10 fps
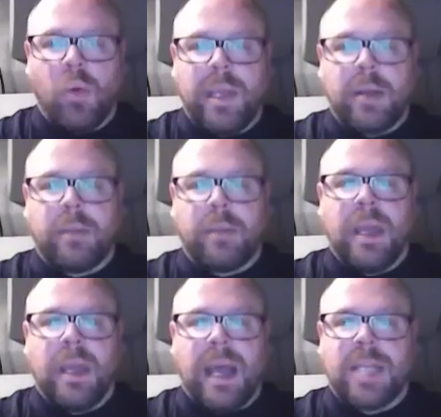here.
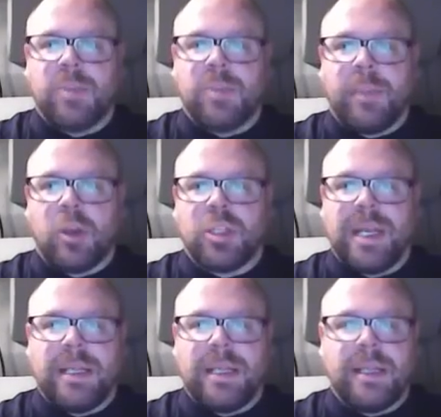As we push
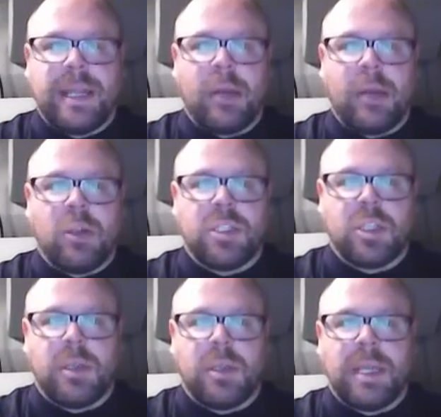into the day on
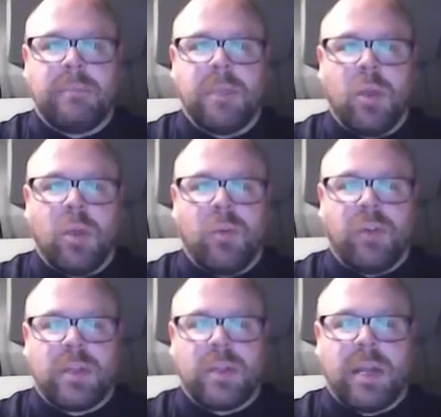Sunday, we've
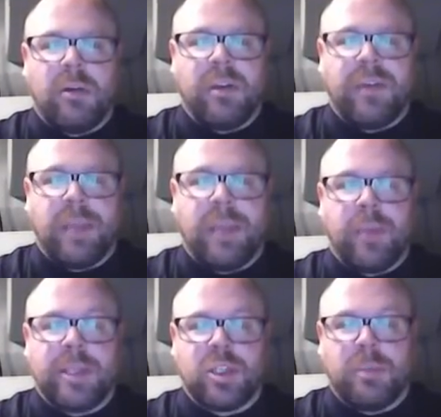got that area of high
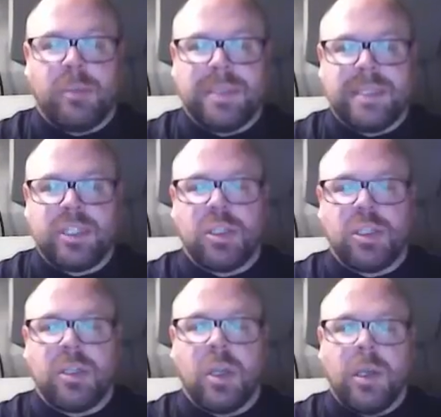pressure
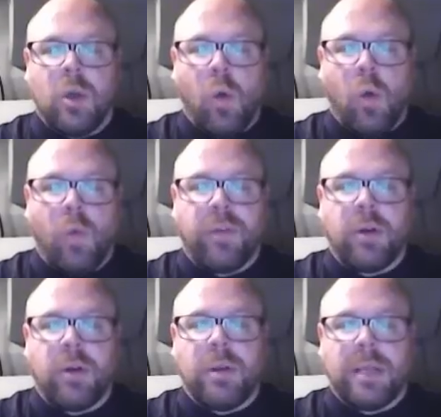positioned
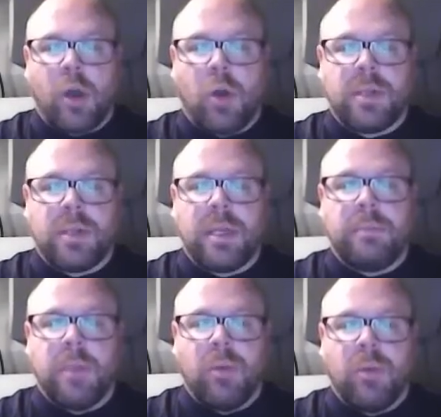over the
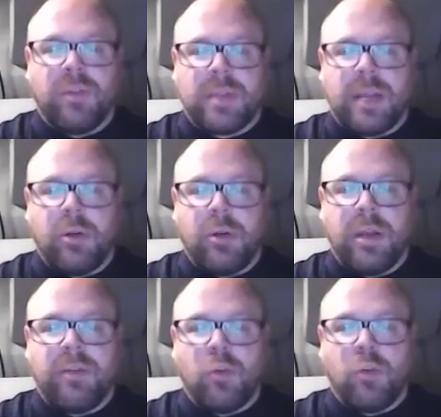continent. We've got that
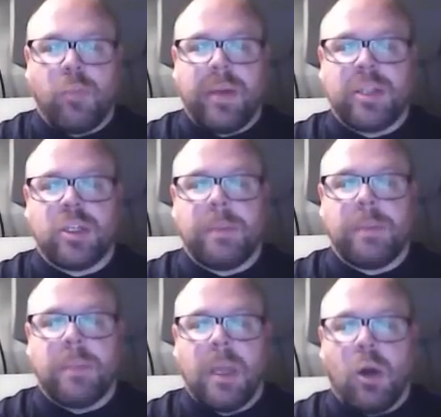area of low pressure
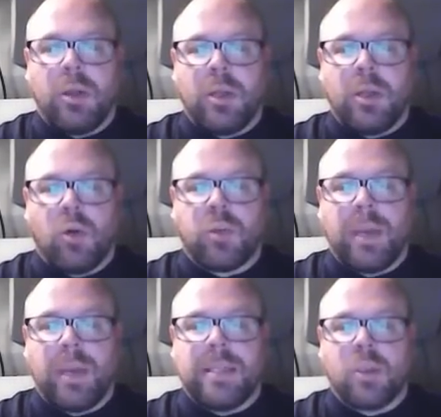on the
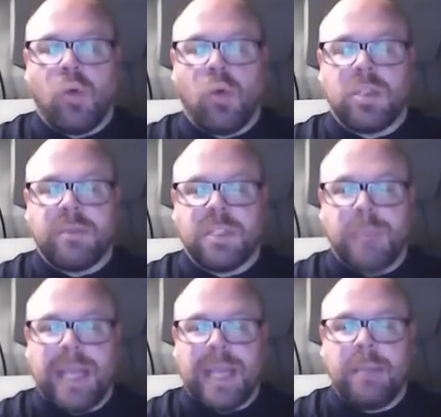northwest coast of
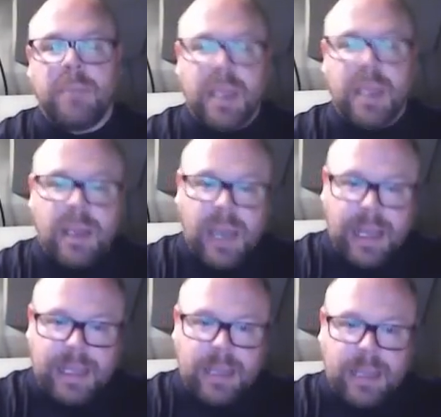Spain.
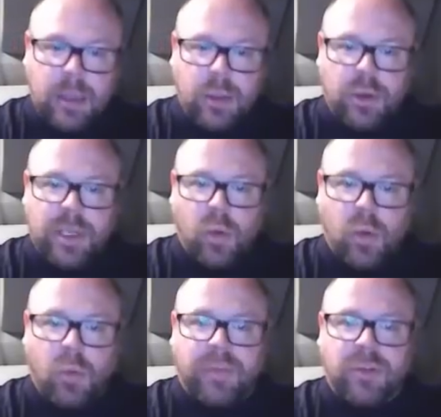And then there you go,
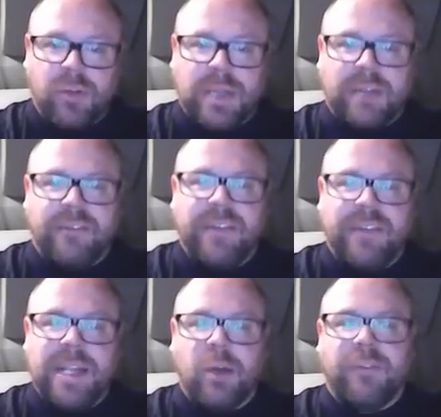we've got that
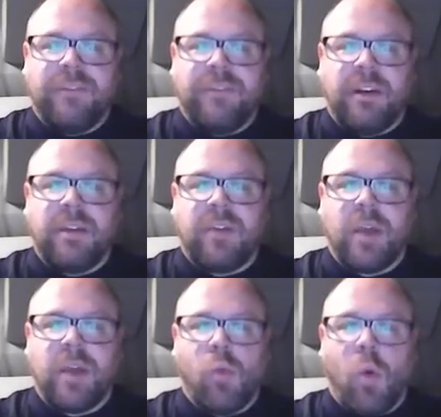feed of very,
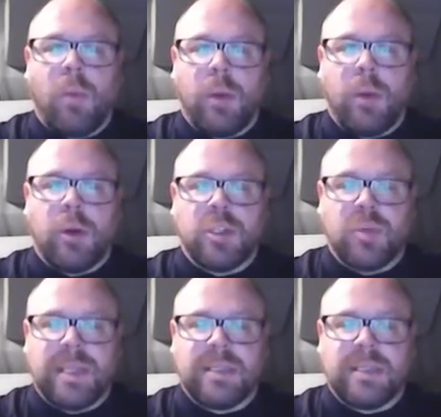very warm air. So
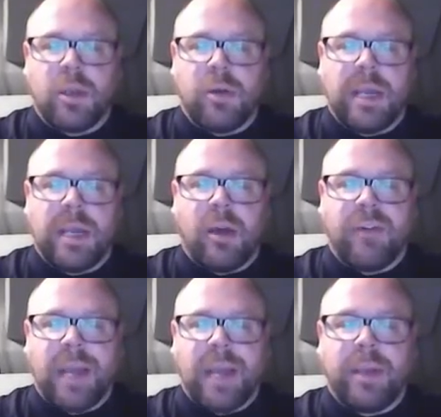this area of
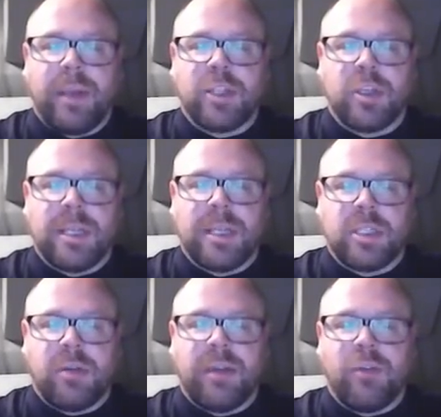high pressure, this
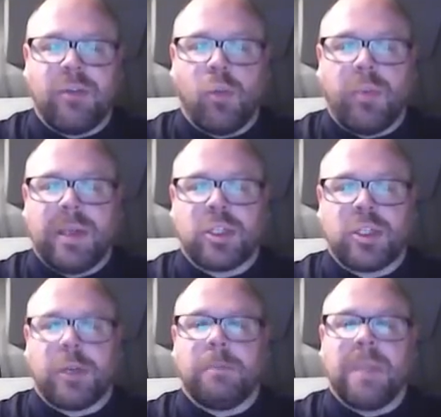area of low
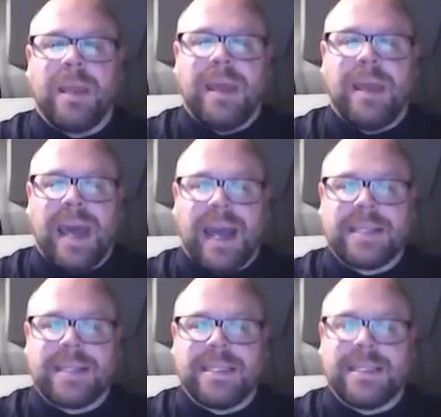pressure,
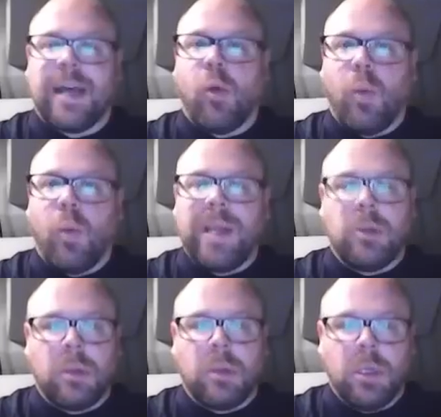acts as that
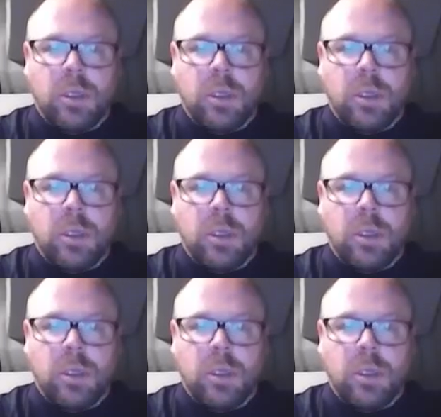wheel